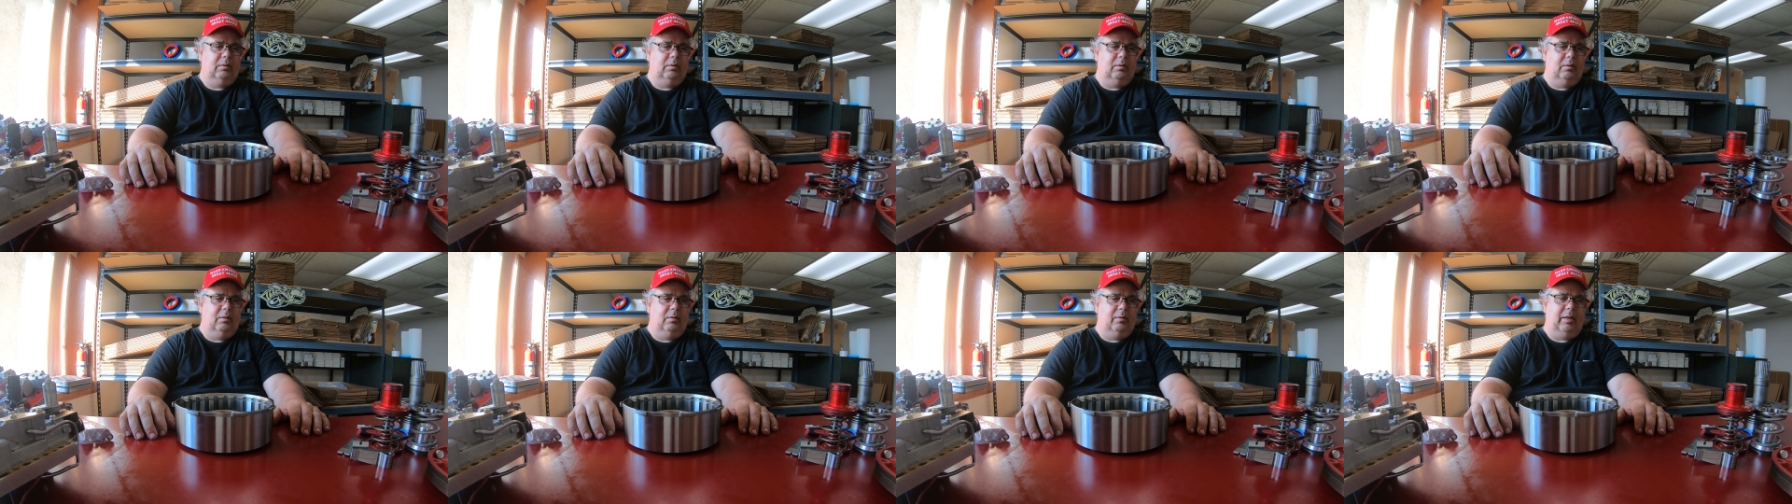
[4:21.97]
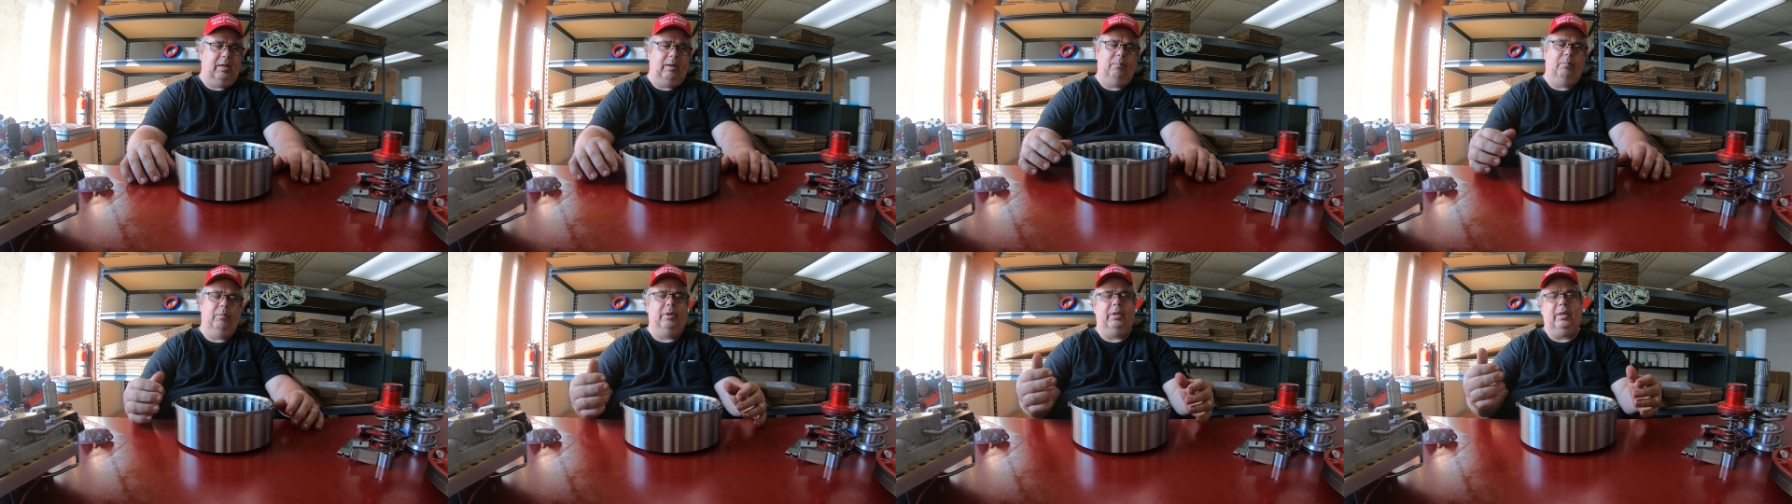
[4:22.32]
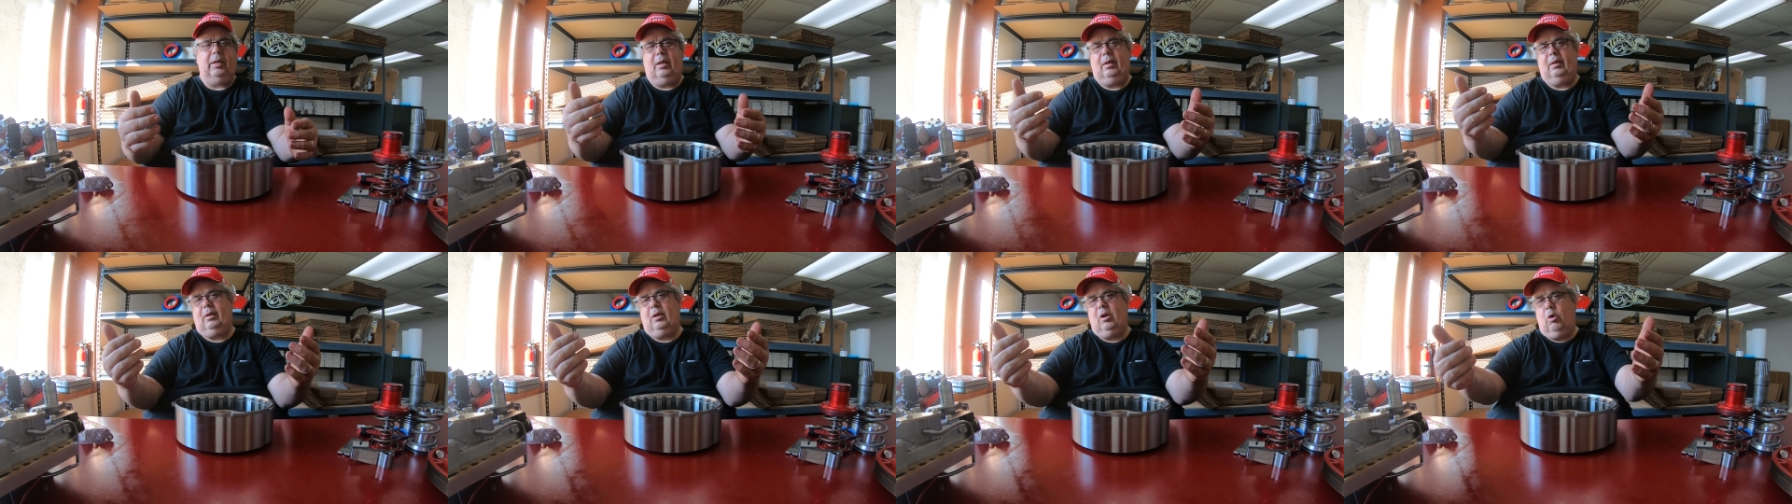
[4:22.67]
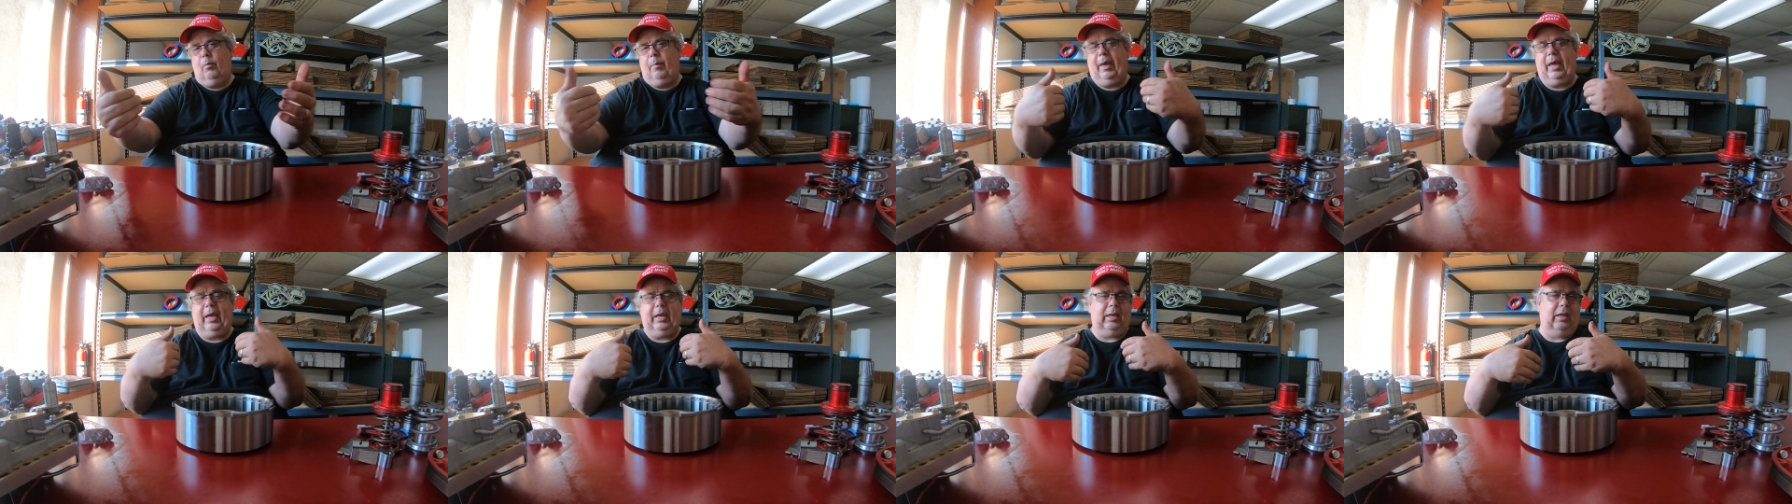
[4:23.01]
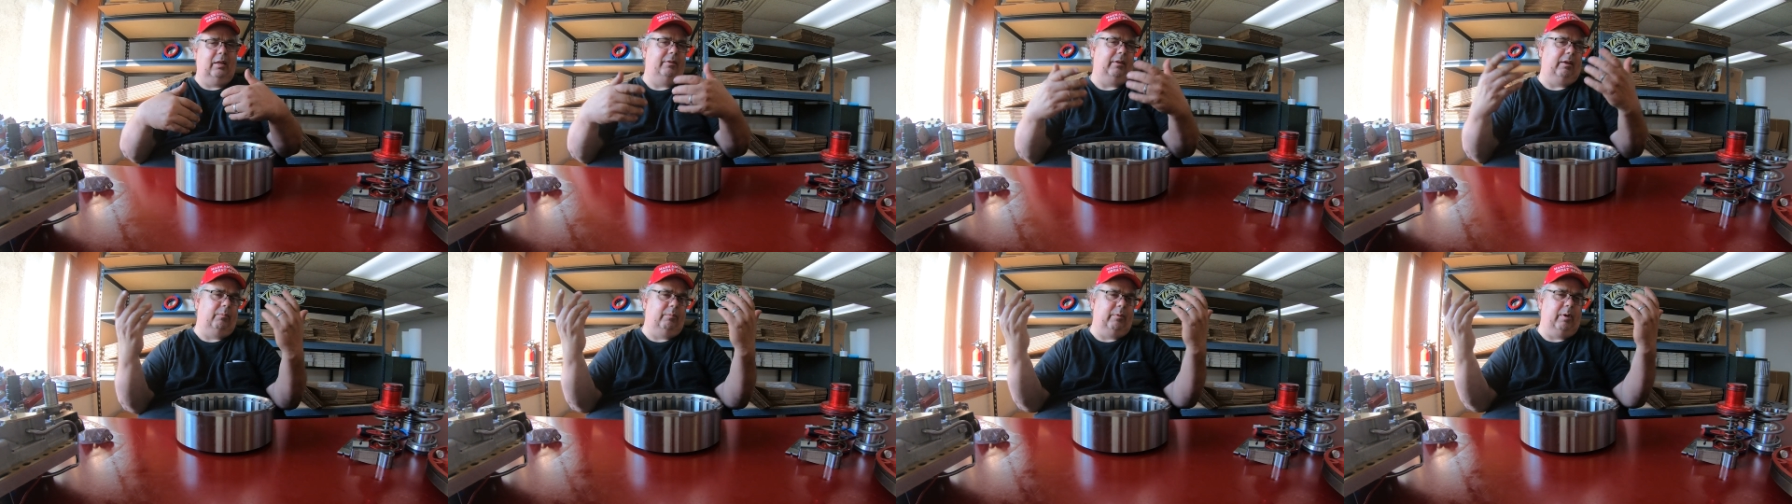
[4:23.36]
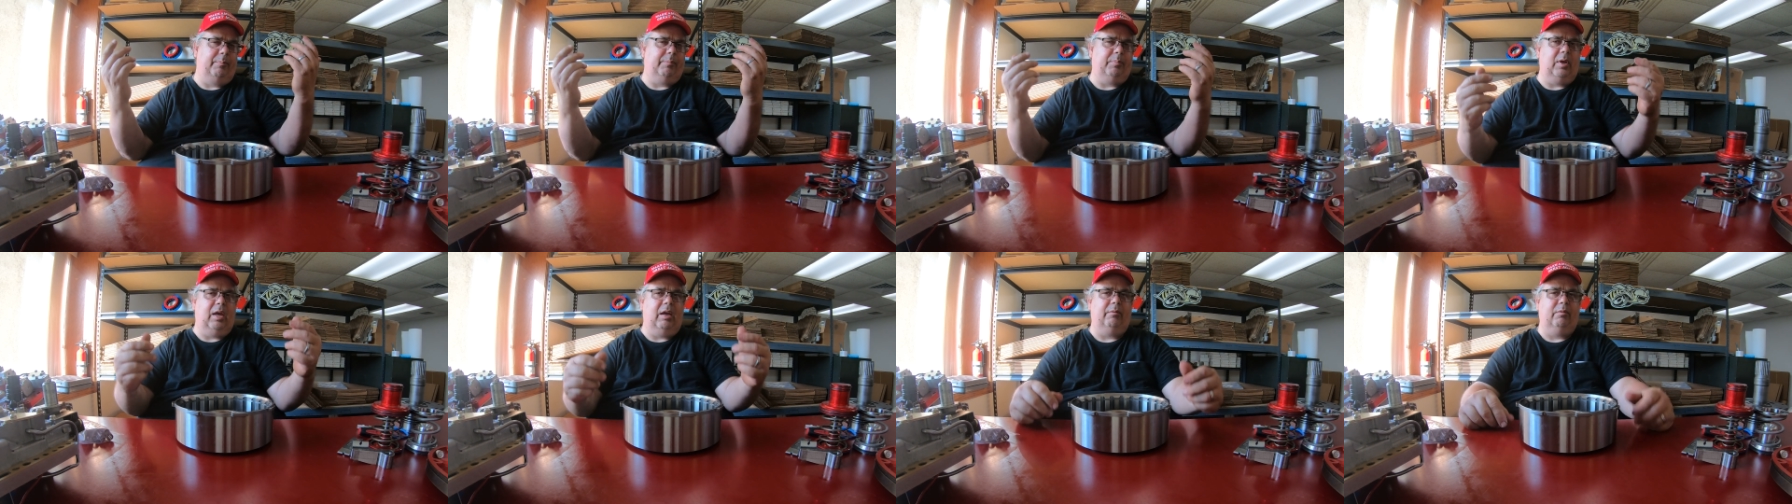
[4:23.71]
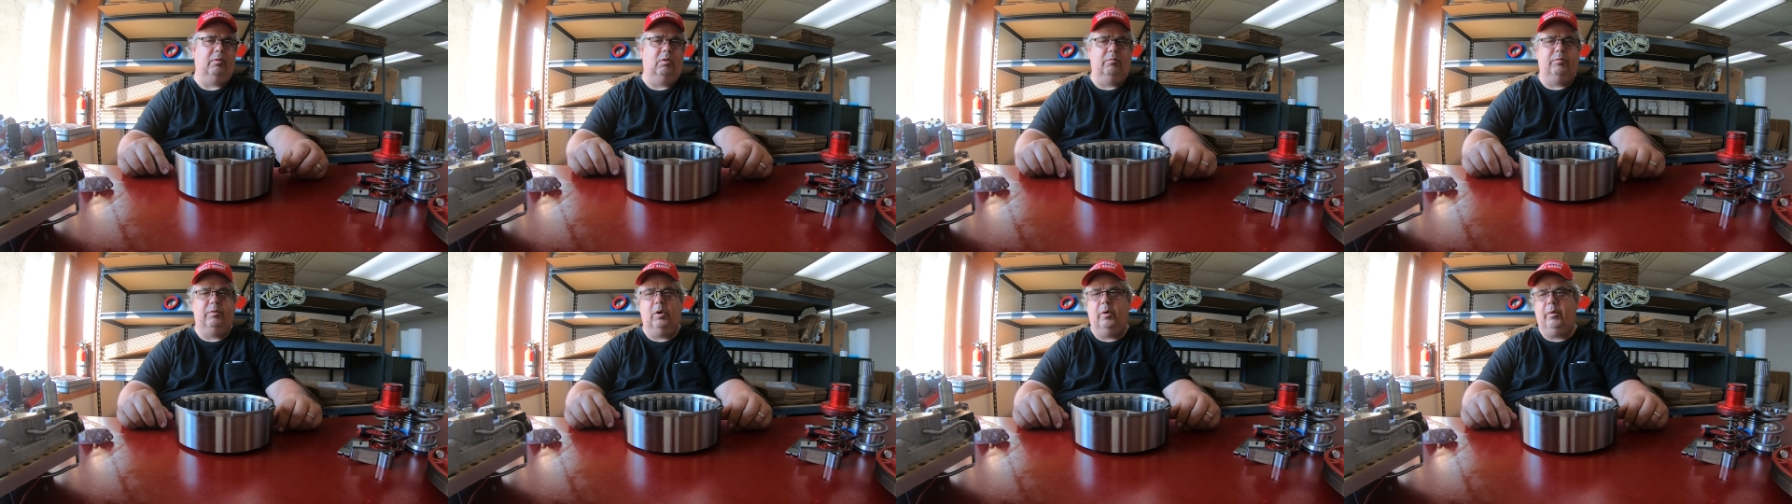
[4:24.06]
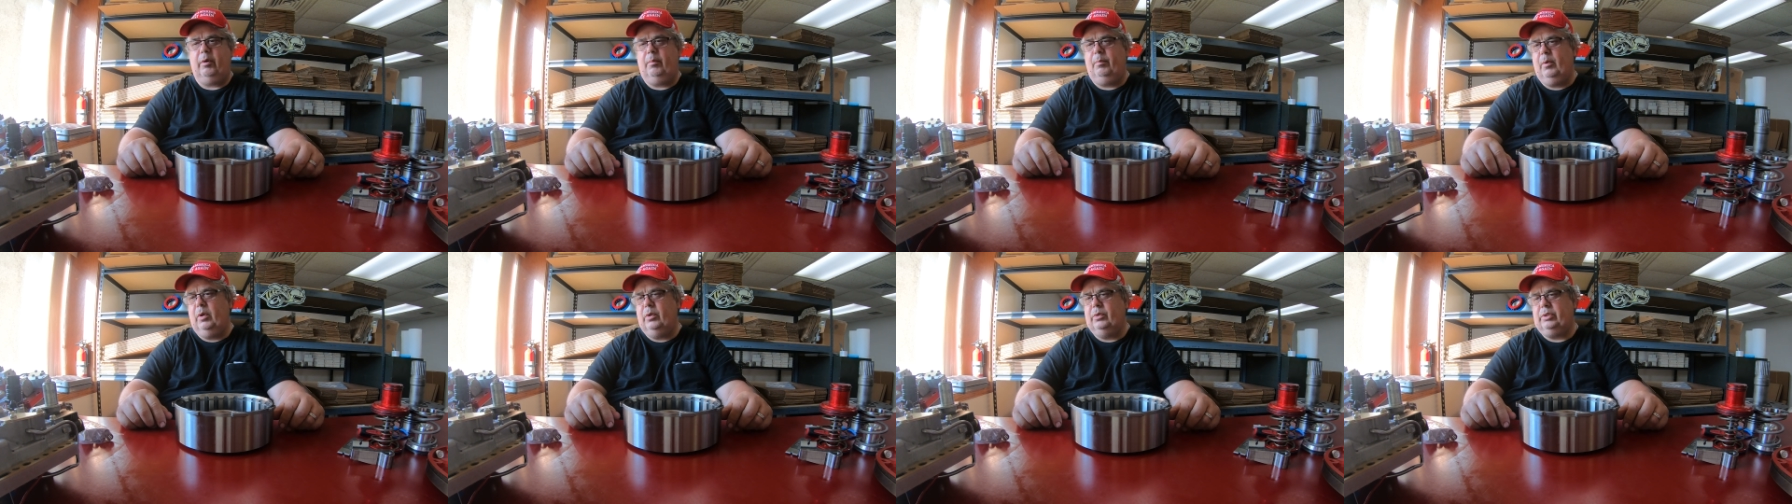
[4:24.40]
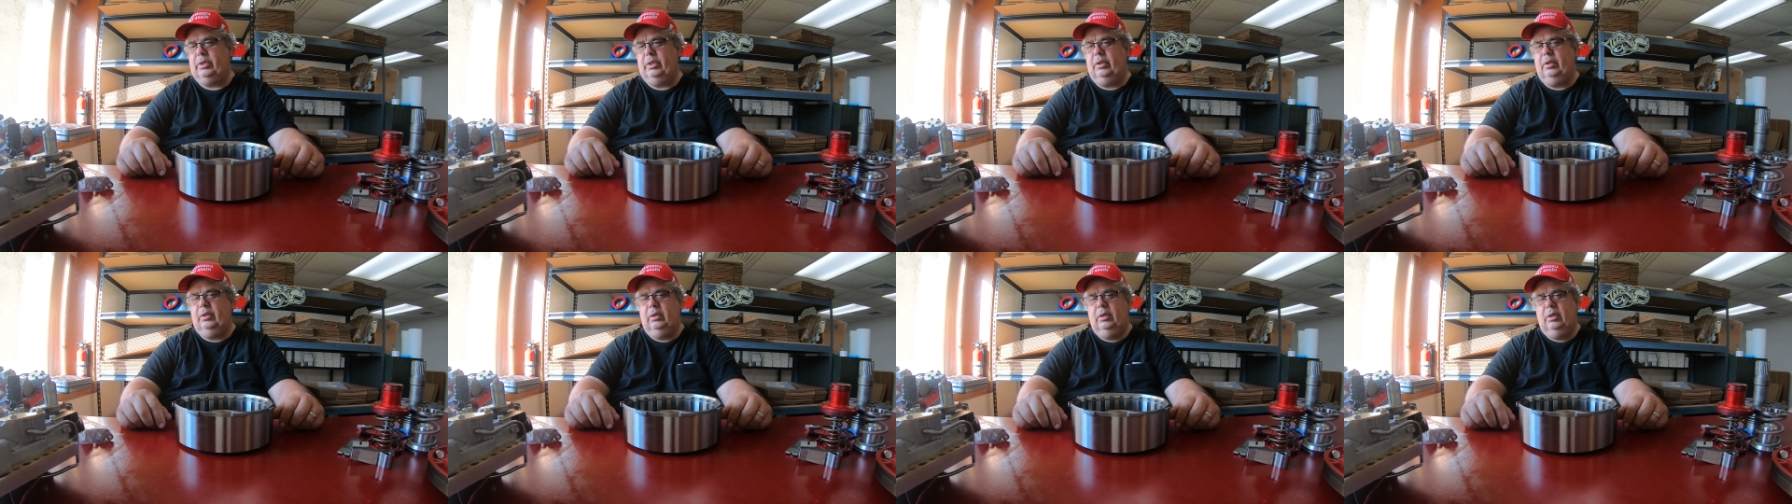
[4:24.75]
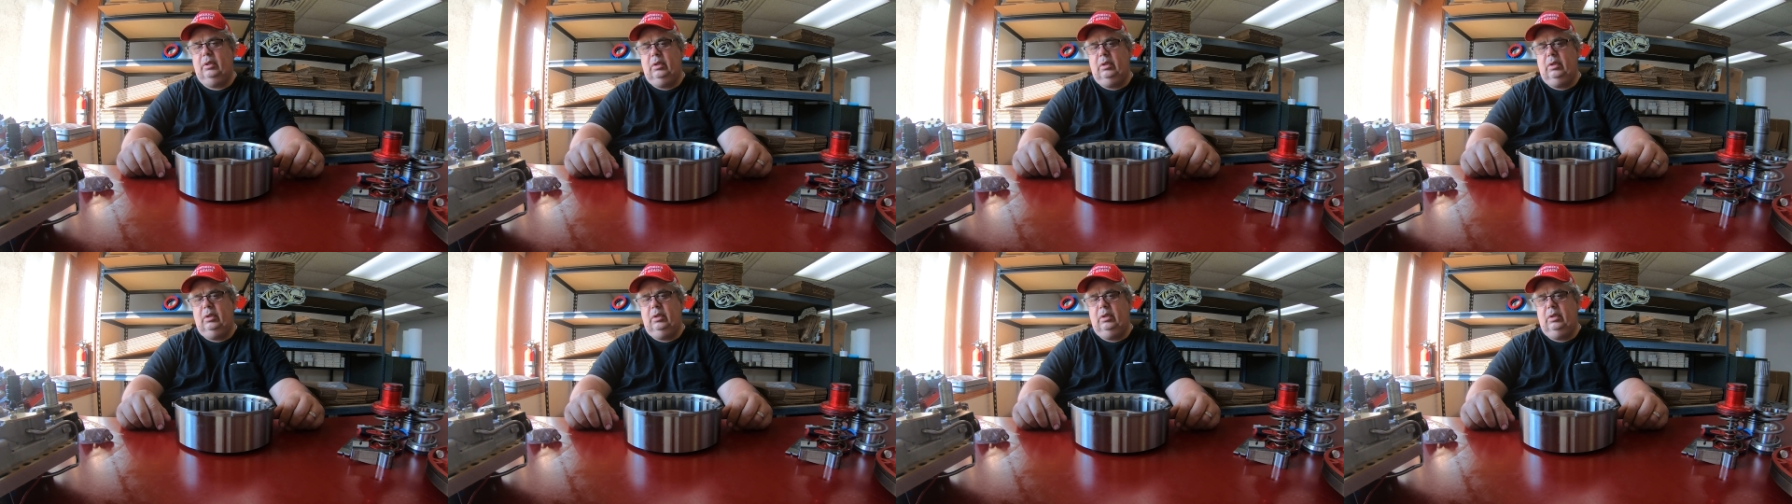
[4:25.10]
then when they go back in, they rip. You have no forward motion.